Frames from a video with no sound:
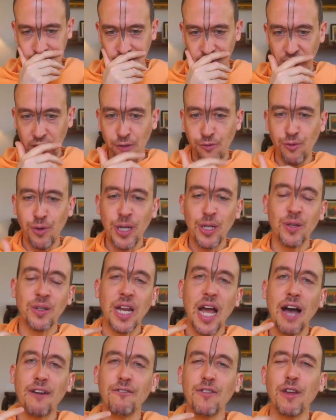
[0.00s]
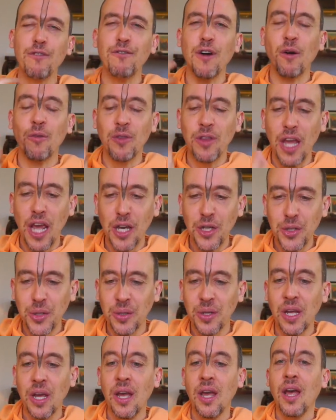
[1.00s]
if we don't have the
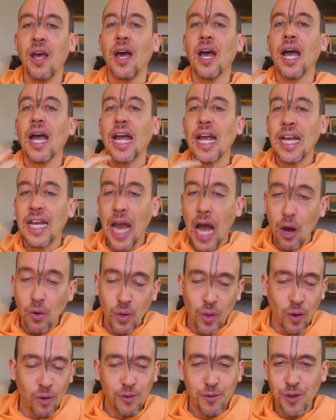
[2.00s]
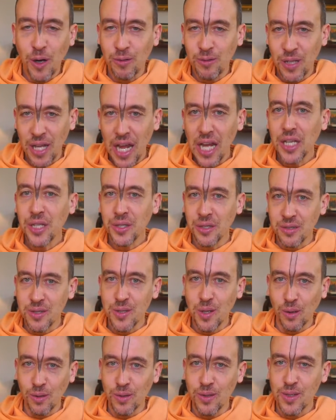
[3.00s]
foundation in our own foundation,
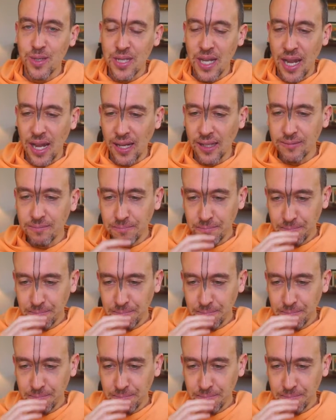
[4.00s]
so to say,